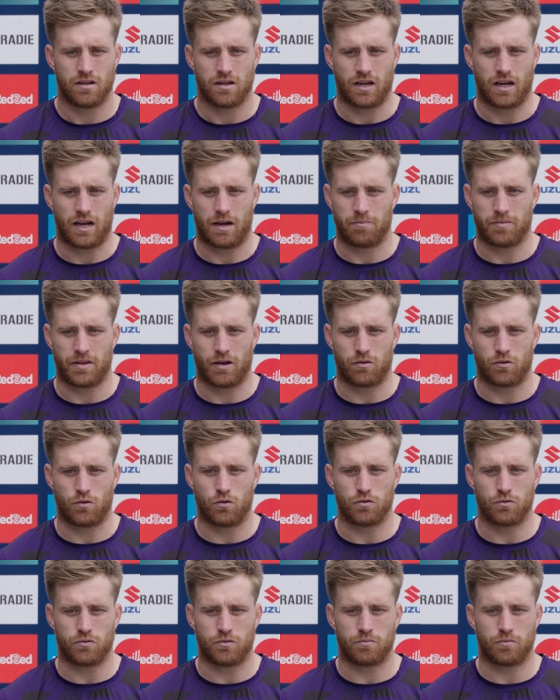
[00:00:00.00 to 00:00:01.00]
They were
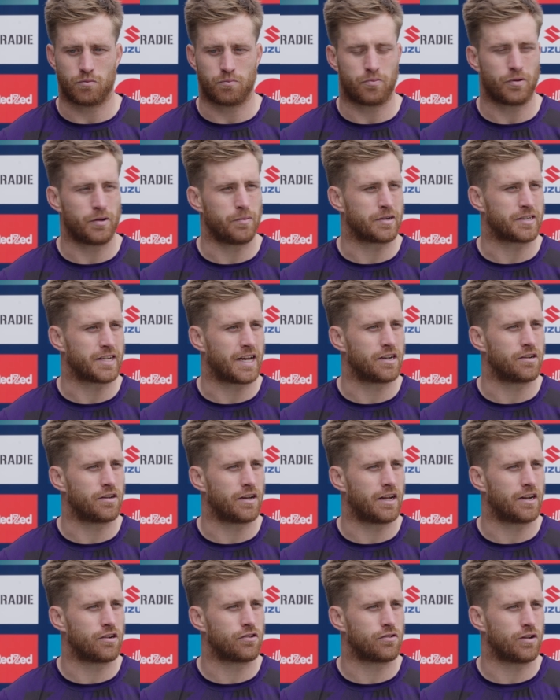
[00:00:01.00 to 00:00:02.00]
all pretty much
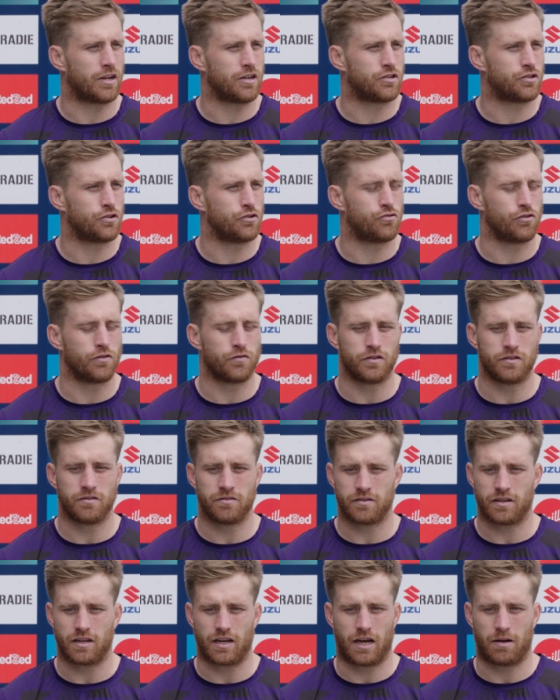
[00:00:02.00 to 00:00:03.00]
attitude driven,
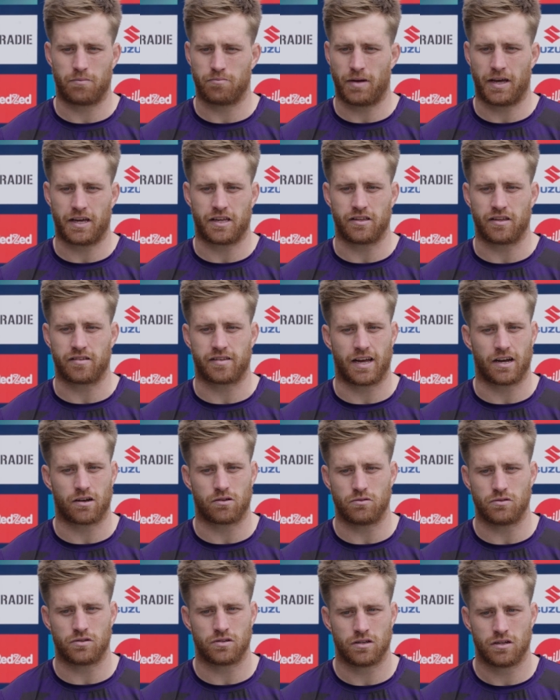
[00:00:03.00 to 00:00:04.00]
making your
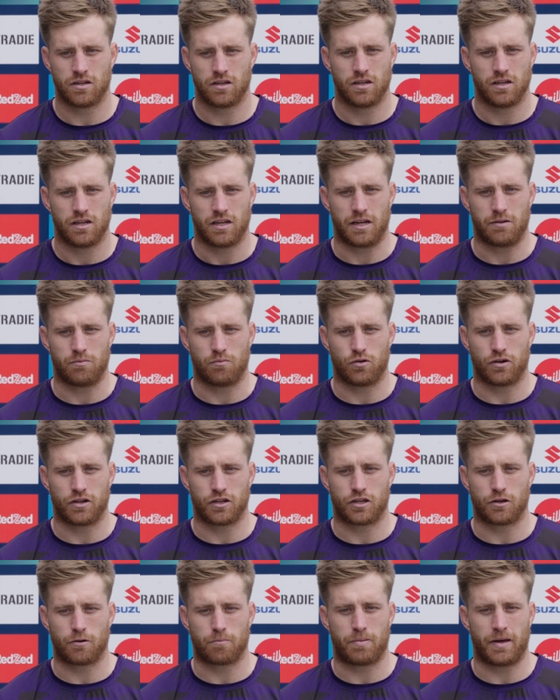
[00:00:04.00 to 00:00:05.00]
tackles and wanting
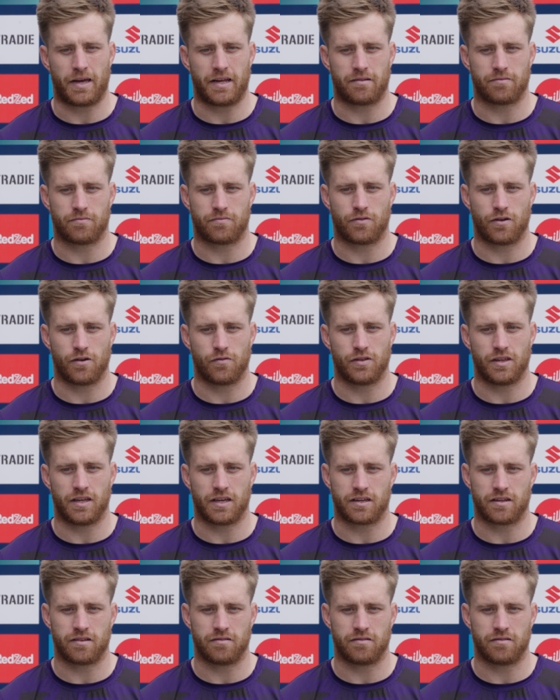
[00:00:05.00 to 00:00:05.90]
to compete for everything.